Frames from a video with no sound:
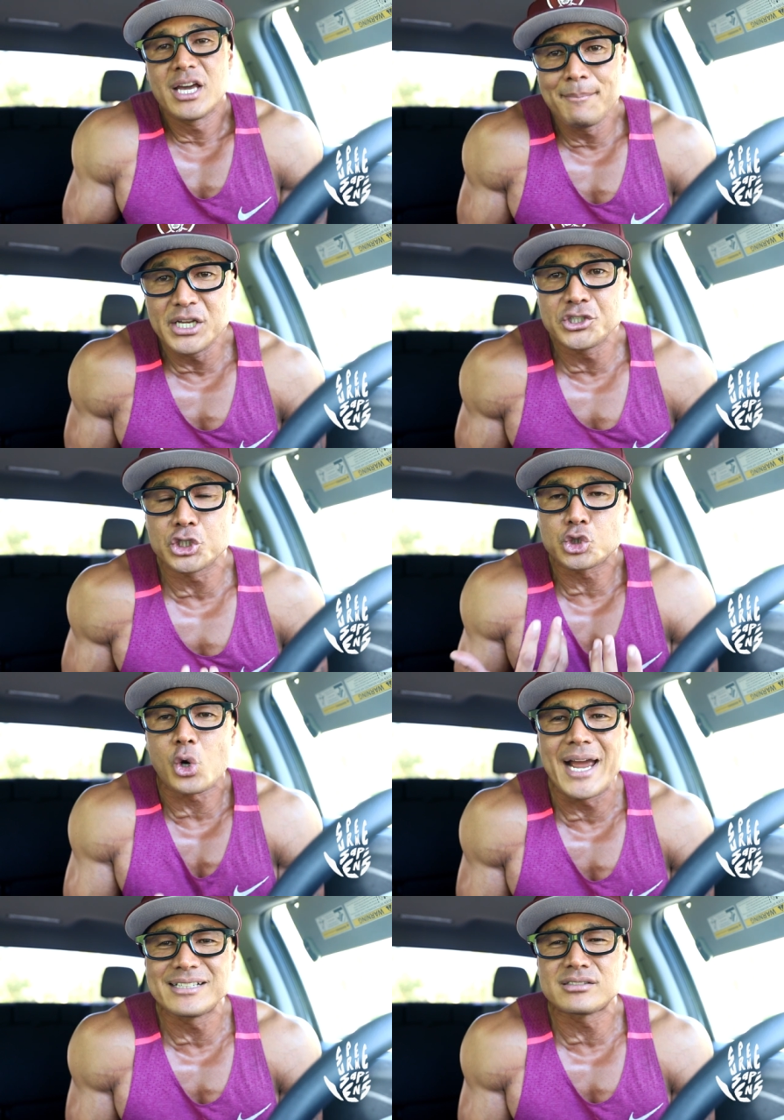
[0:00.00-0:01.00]
It means you're
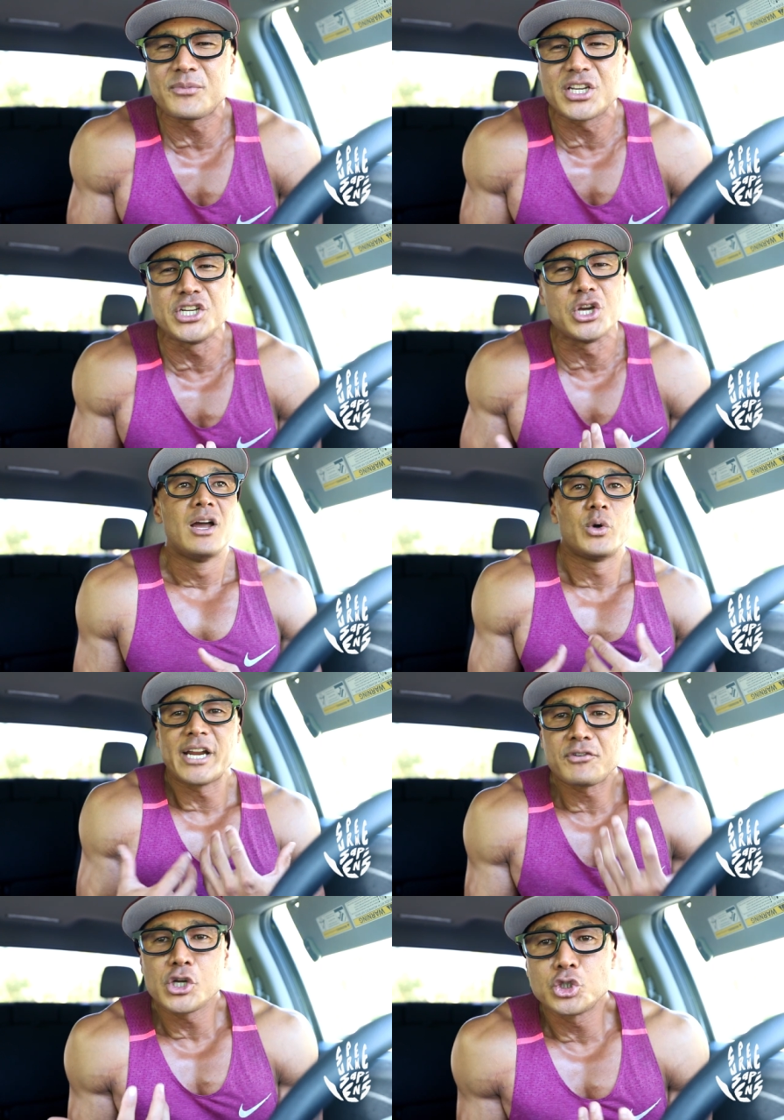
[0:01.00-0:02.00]
trying something new.
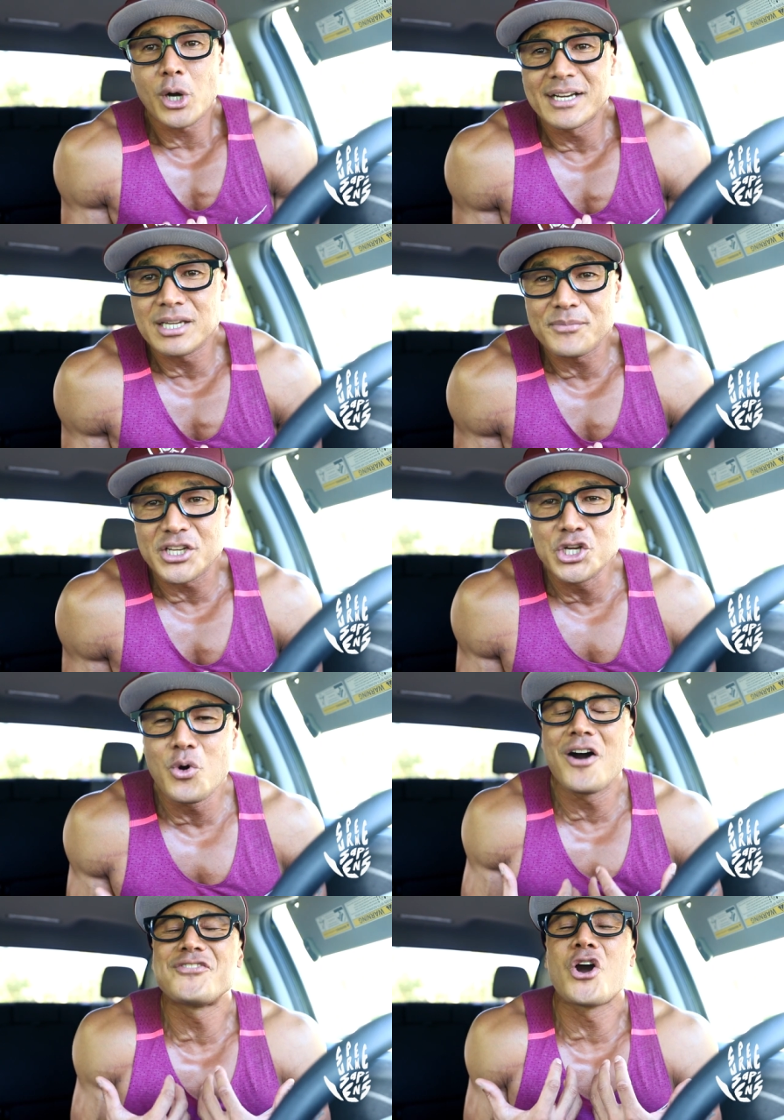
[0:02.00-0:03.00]
Whenever you try something
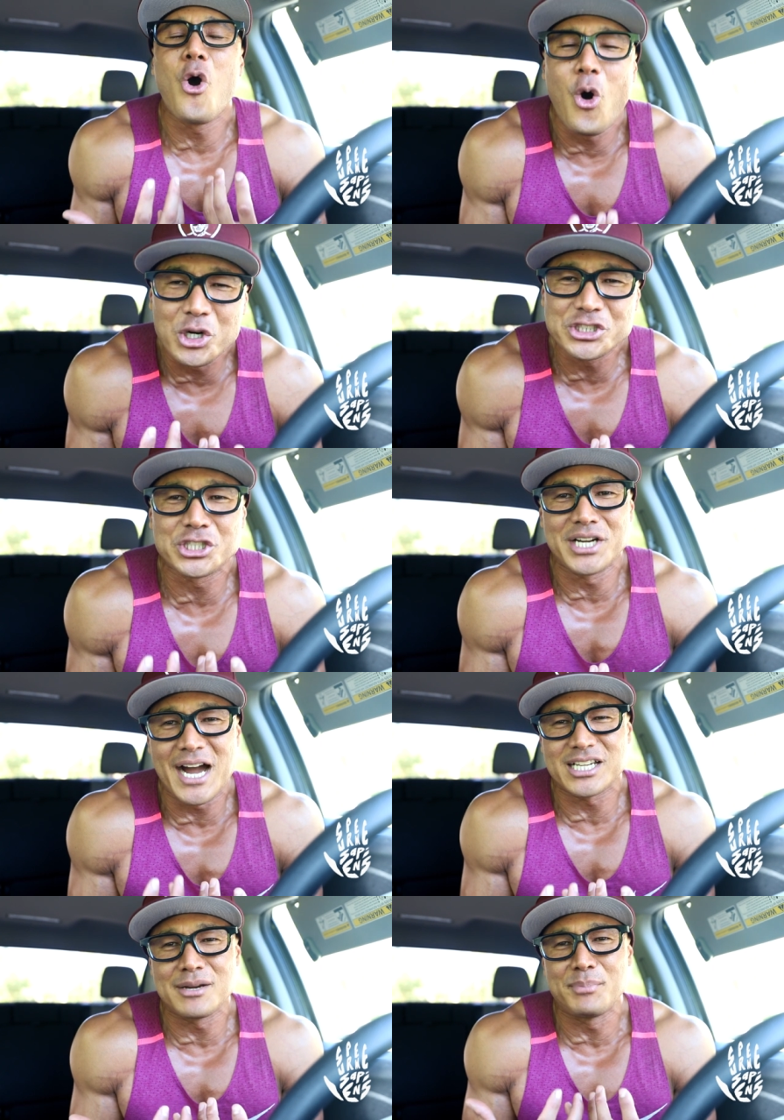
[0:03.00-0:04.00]
new, of course you're
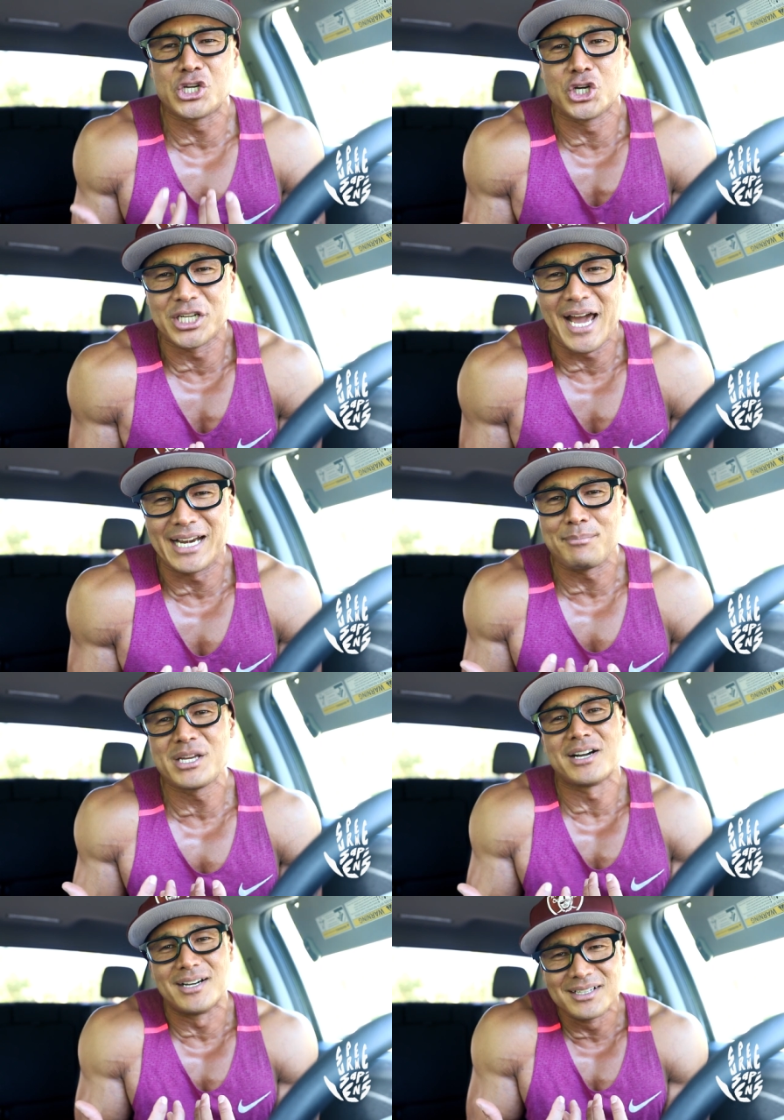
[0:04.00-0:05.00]
not gonna be good at it
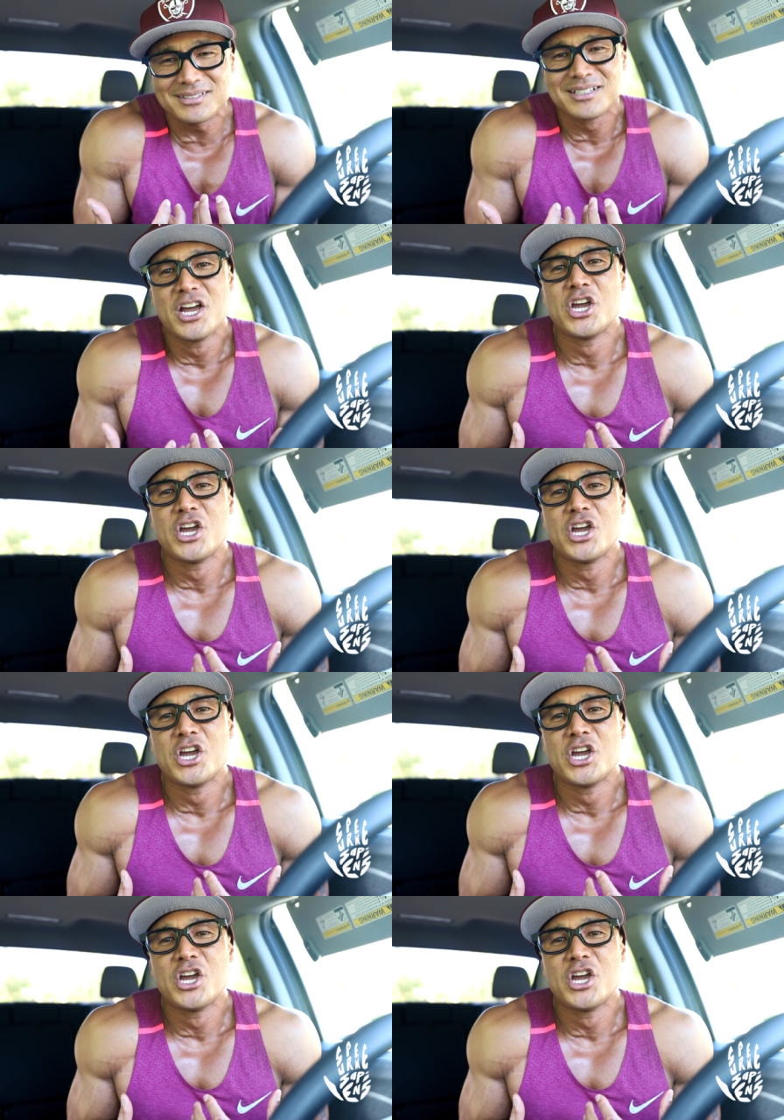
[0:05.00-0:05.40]
because